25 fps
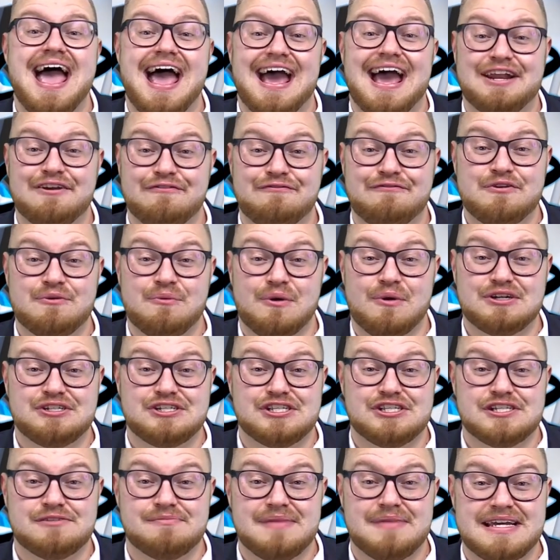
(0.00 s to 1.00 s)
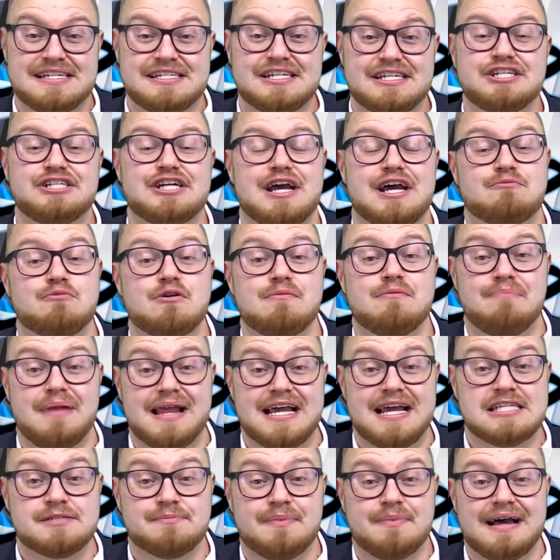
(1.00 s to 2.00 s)
And if you watch this message and were
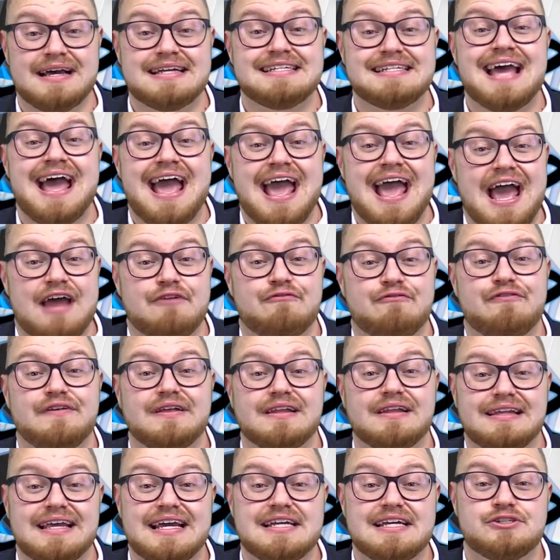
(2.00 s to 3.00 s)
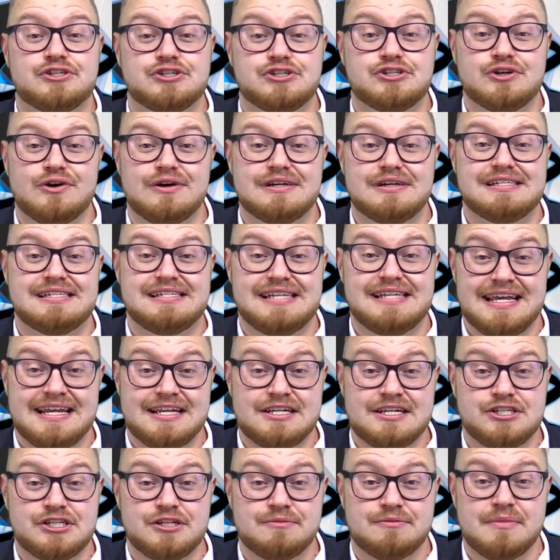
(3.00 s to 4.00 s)
blessed by it and feel led to sow a seed
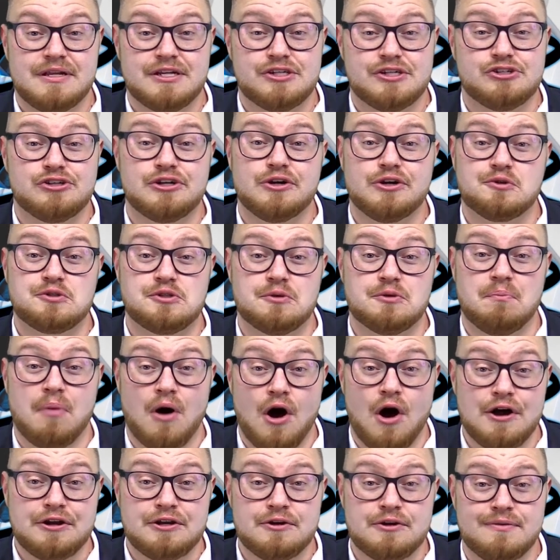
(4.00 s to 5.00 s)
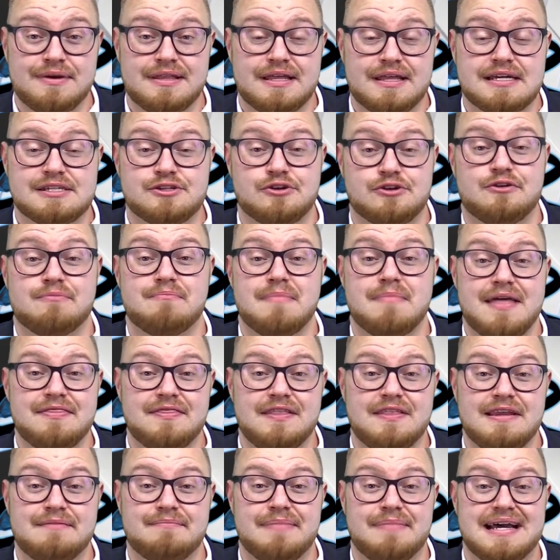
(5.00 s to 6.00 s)
into the ministry or to partner with us on a
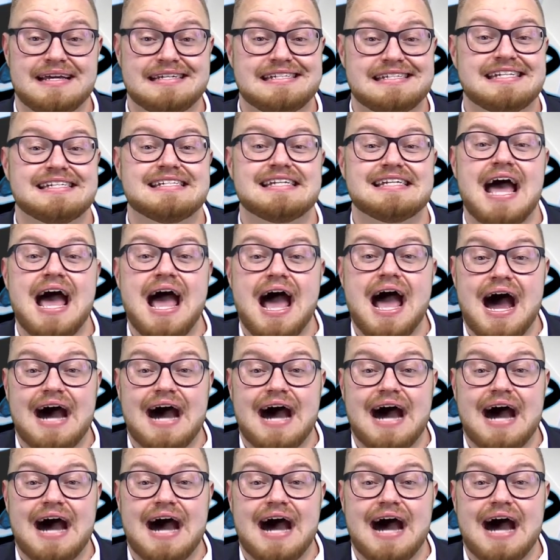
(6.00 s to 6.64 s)
monthly basis,